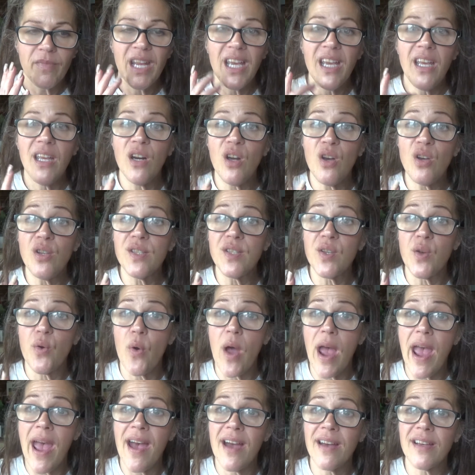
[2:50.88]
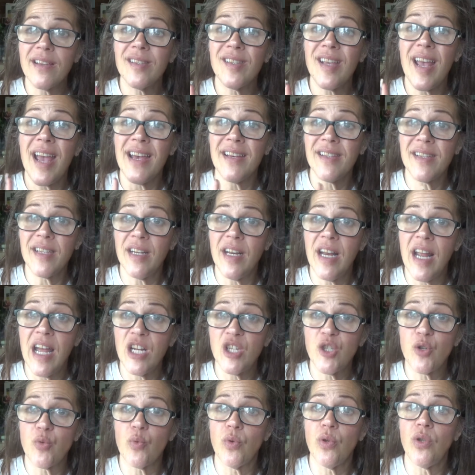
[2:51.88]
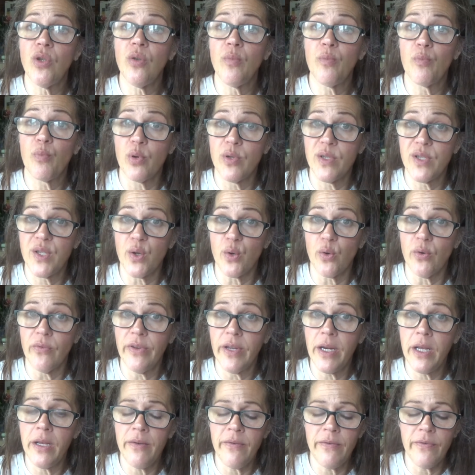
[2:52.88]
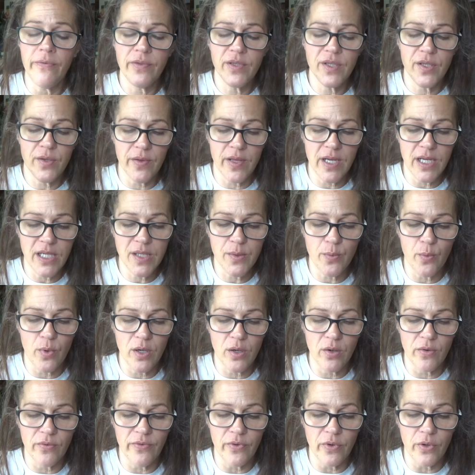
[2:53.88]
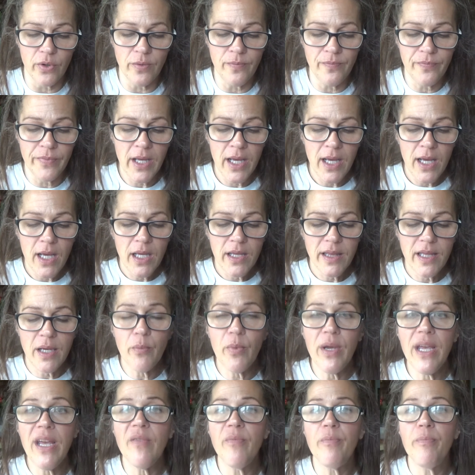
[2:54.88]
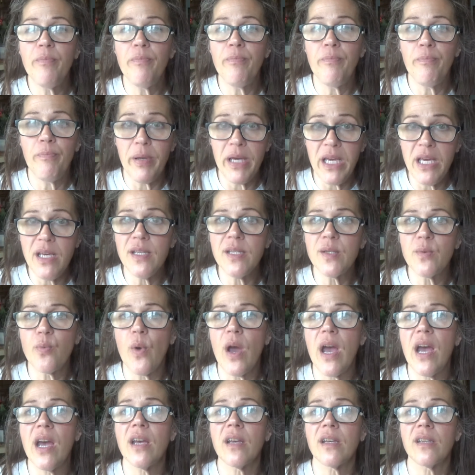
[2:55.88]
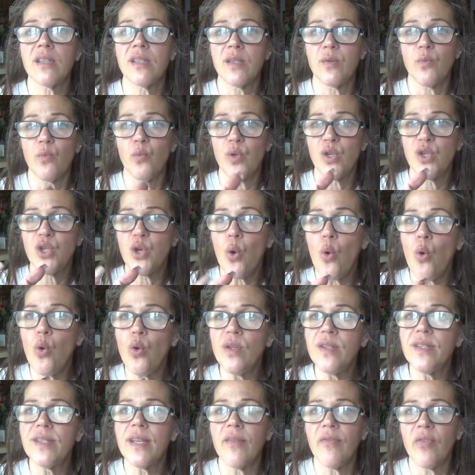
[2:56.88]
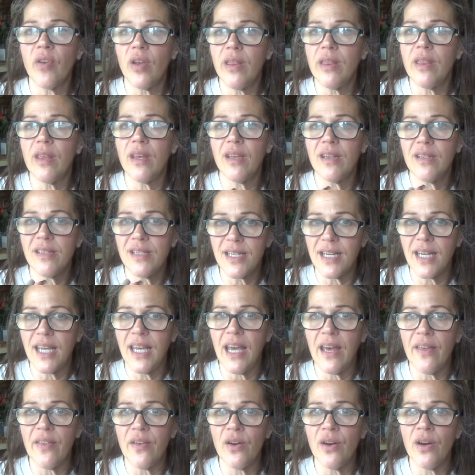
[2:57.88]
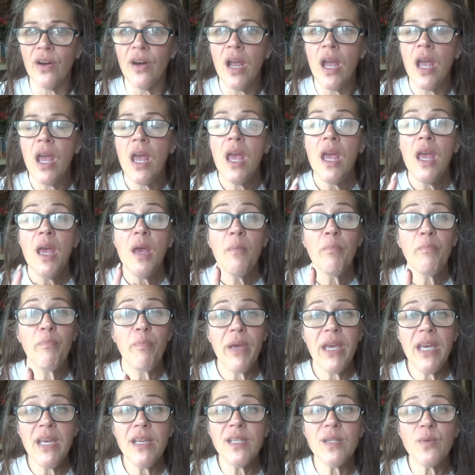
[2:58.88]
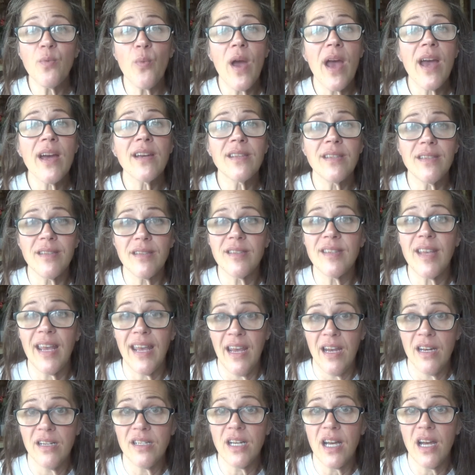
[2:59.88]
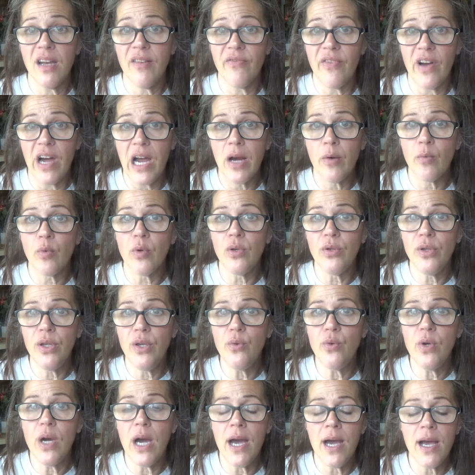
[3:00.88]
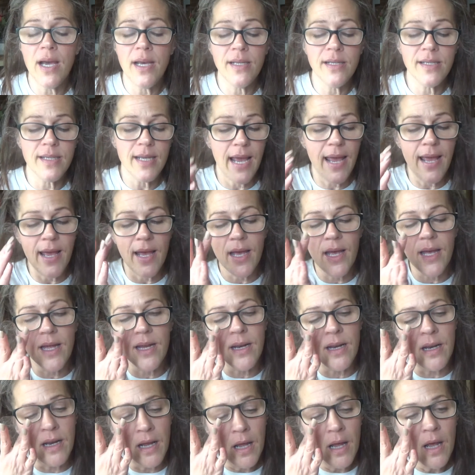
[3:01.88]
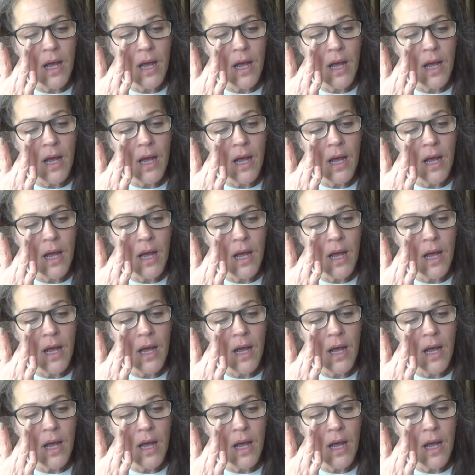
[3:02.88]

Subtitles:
it also acts as a natural preservative, so that's wonderful. Then we have beeswax, which holds everything together. Beeswax is antiviral, you guys, and